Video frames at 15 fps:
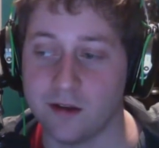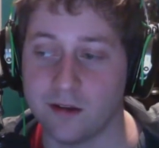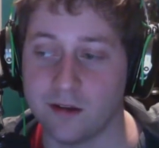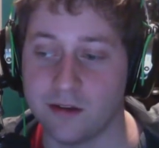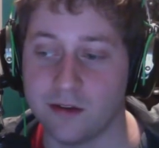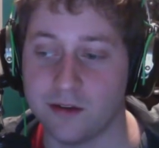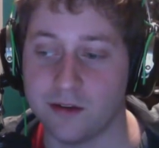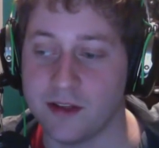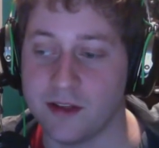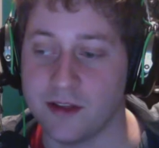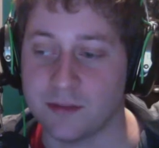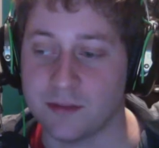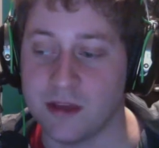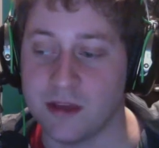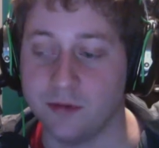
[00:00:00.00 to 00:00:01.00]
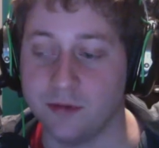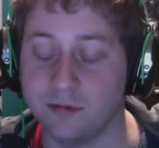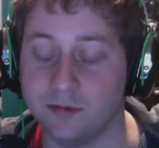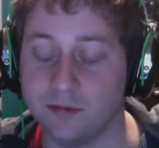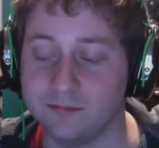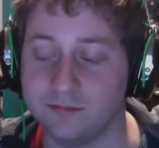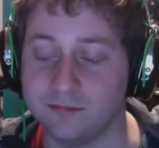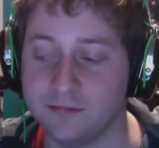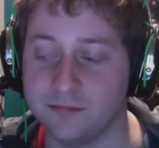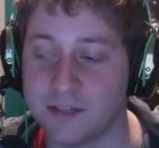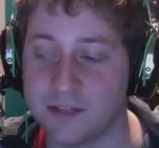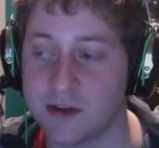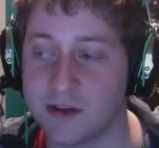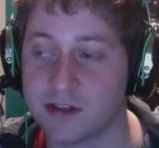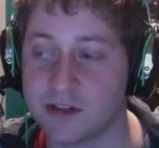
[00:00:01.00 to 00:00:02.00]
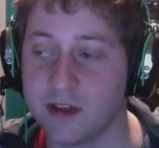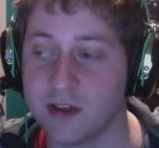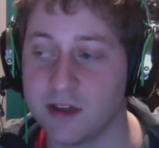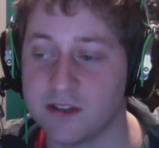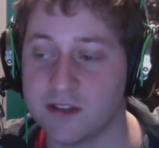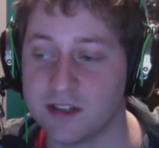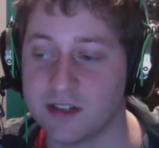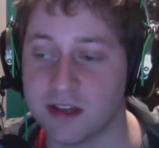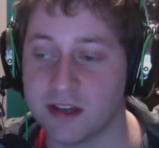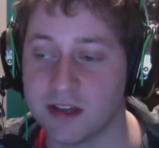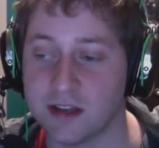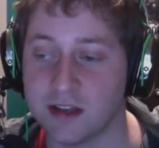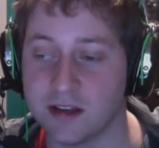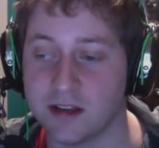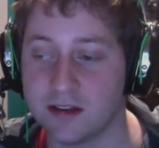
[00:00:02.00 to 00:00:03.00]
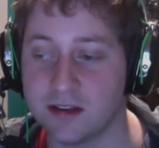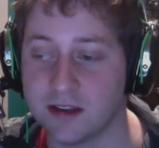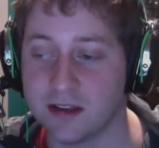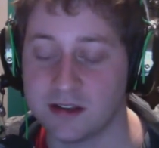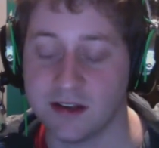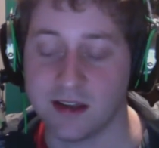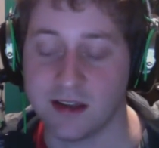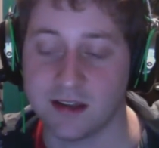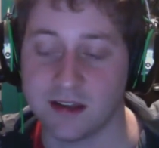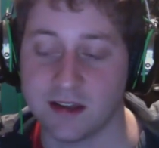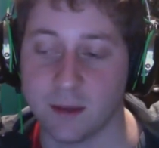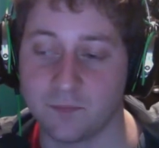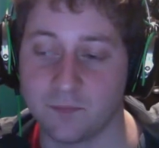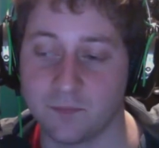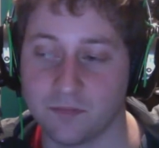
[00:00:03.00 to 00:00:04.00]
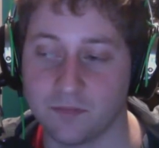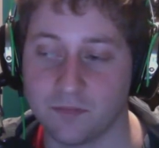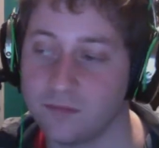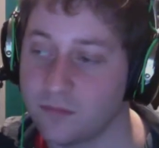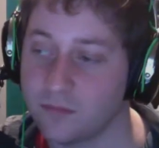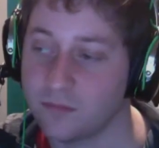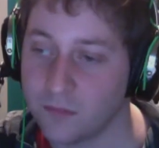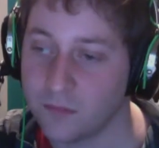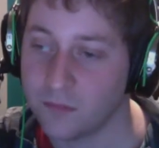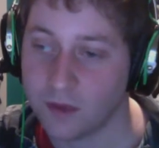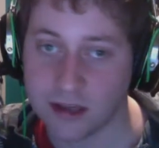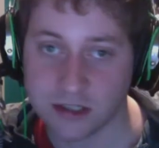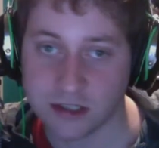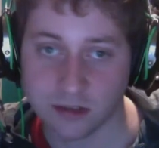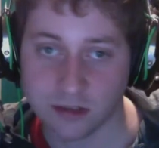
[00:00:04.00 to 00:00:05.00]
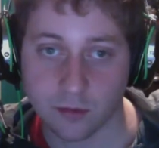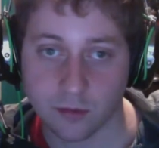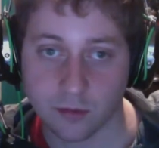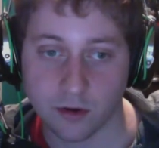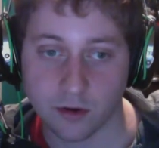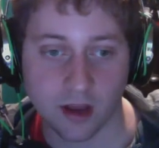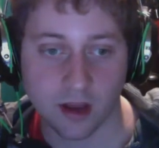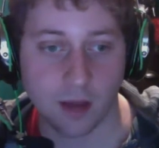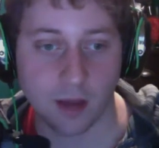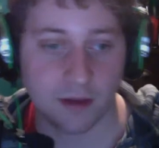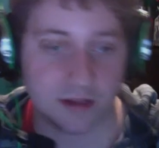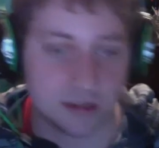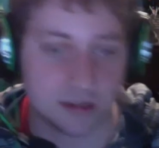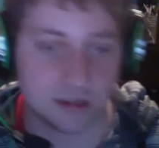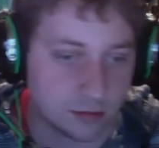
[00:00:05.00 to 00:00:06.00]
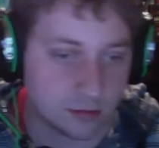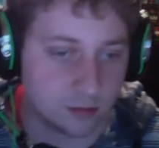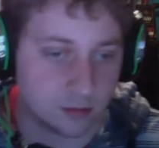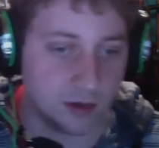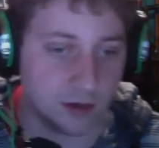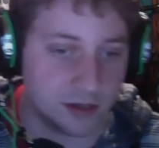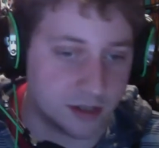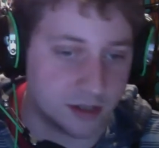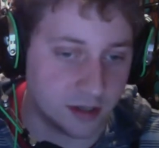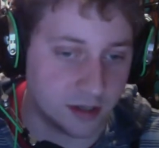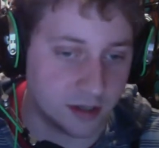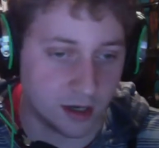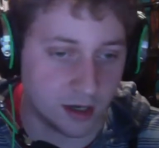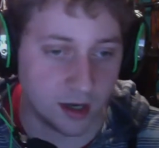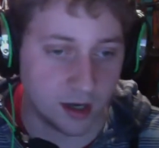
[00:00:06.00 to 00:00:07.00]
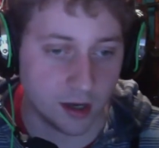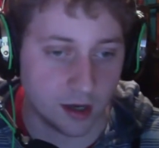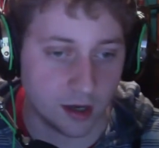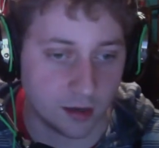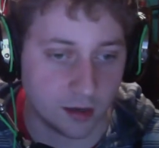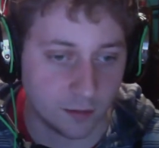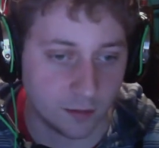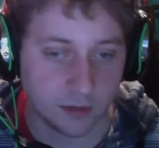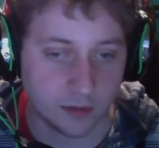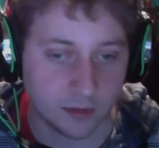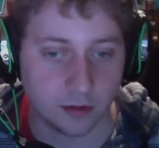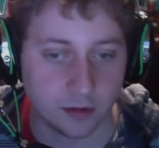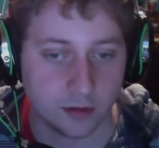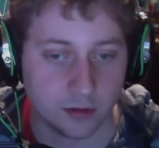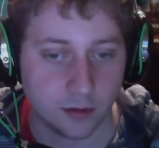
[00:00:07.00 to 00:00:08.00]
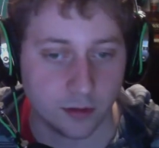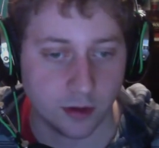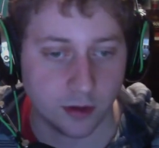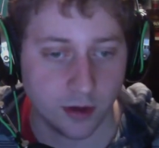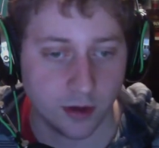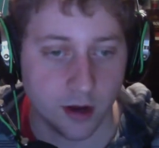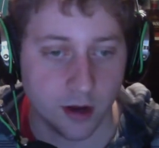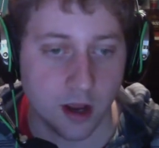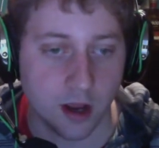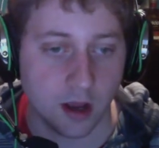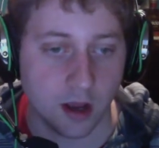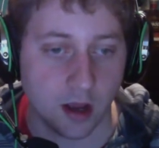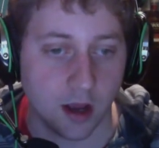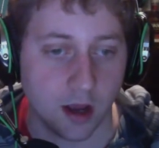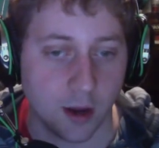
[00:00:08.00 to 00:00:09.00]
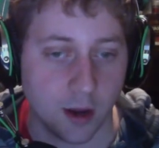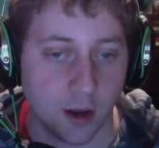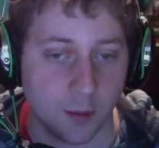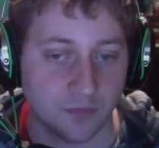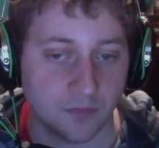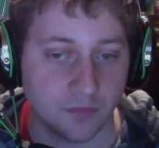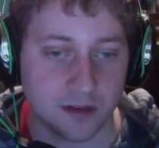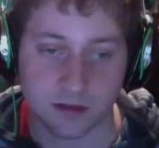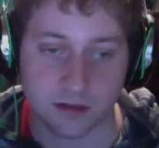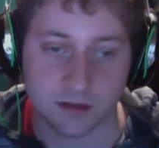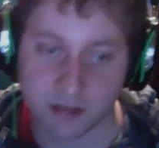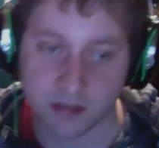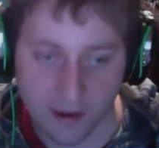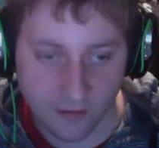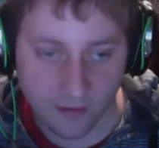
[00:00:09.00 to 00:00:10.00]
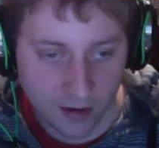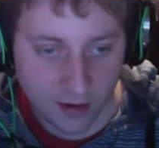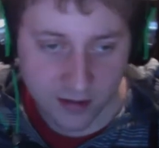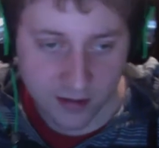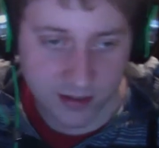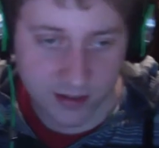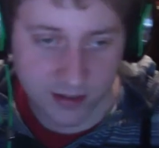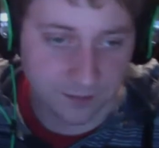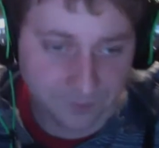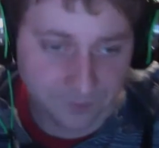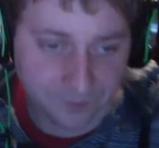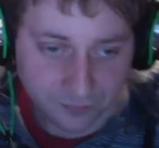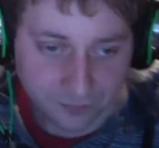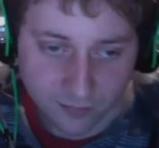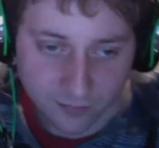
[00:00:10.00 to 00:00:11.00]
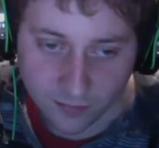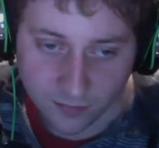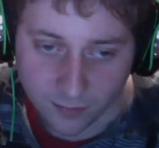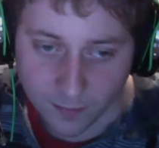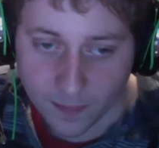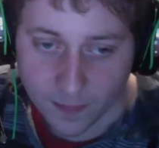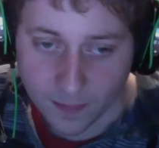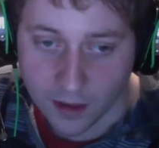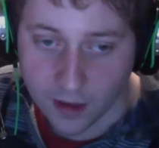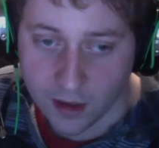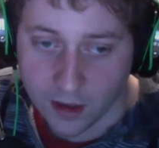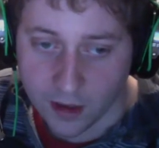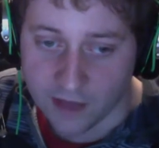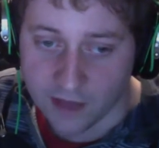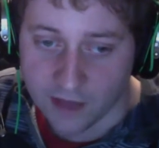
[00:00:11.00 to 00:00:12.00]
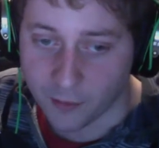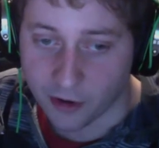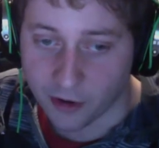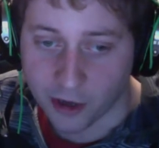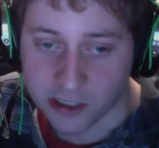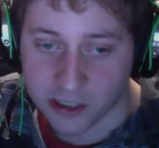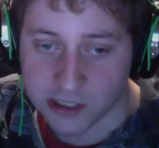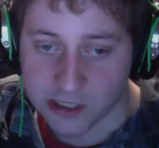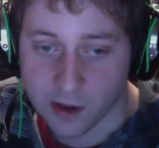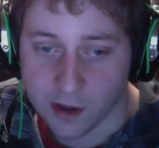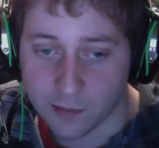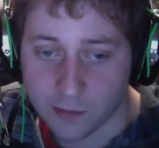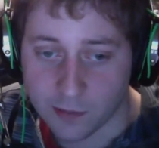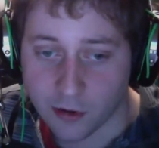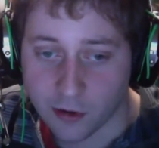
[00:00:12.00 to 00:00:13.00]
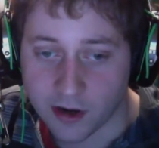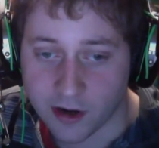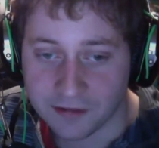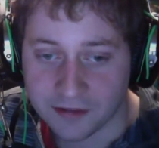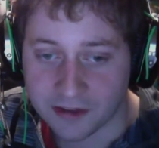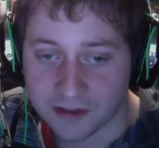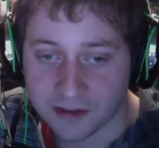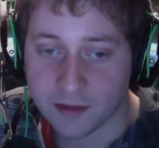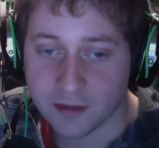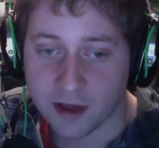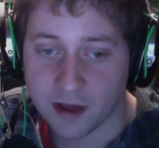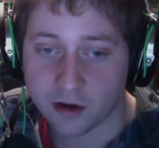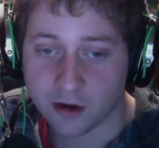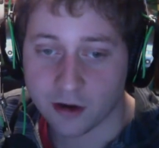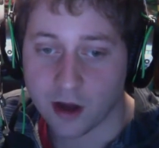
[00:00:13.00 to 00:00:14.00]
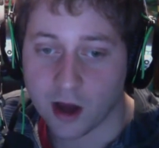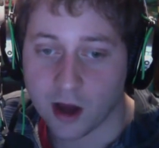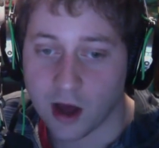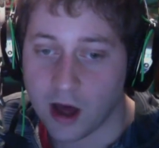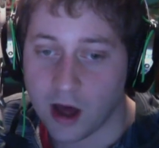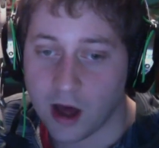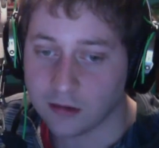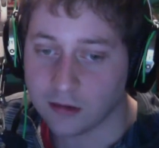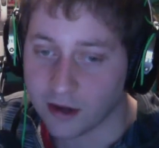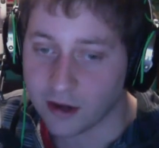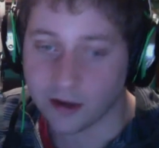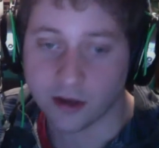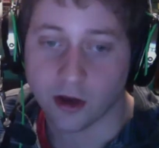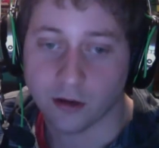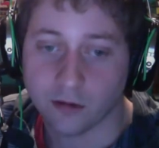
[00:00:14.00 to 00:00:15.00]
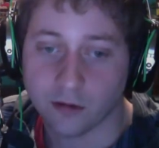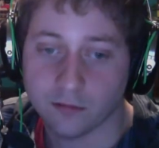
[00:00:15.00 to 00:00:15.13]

doing that to people, especially if it's a neck to neck game. I saw in one of the comments, who was it? Let me take a quick here. Skaven and AZ. If I'm crushing my opponent and it doesn't matter, I'll let it go.